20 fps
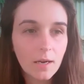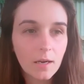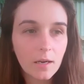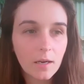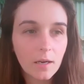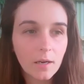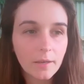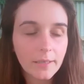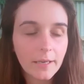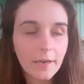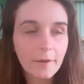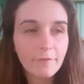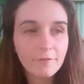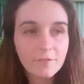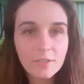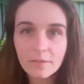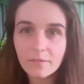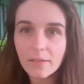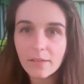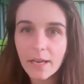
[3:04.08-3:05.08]
Yeah, I've
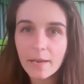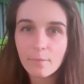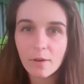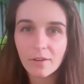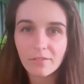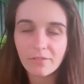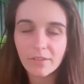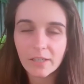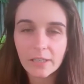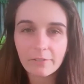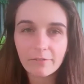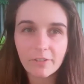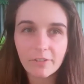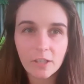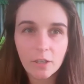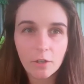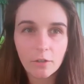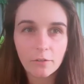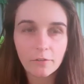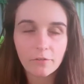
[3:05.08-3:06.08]
definitely had my fair
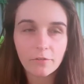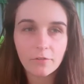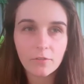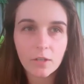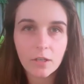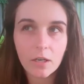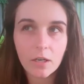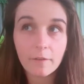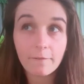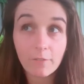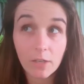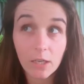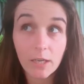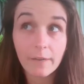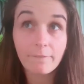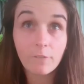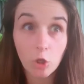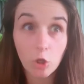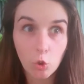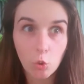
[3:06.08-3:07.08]

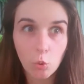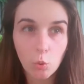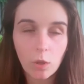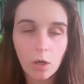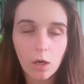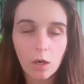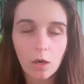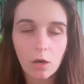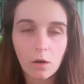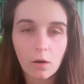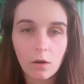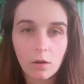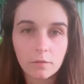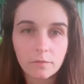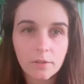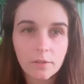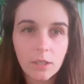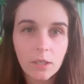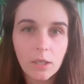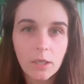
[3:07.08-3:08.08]
few of
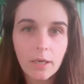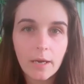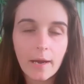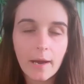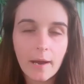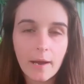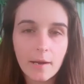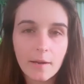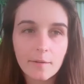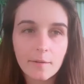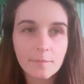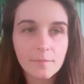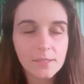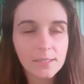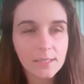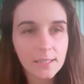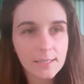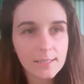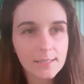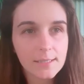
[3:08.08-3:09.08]

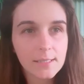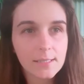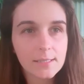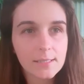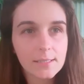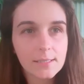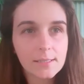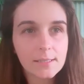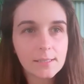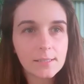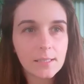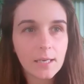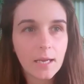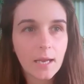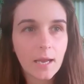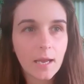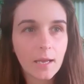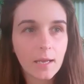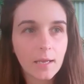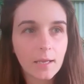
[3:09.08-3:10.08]
sexist
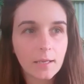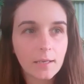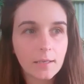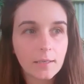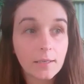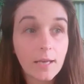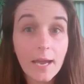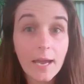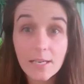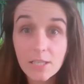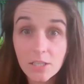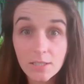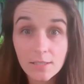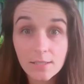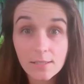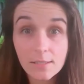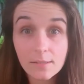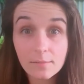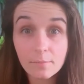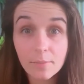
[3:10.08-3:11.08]
and
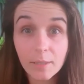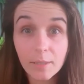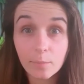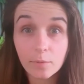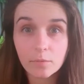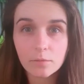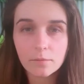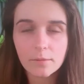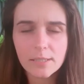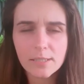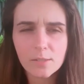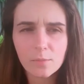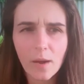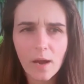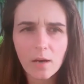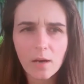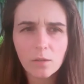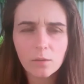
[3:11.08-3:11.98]
ageist people as well,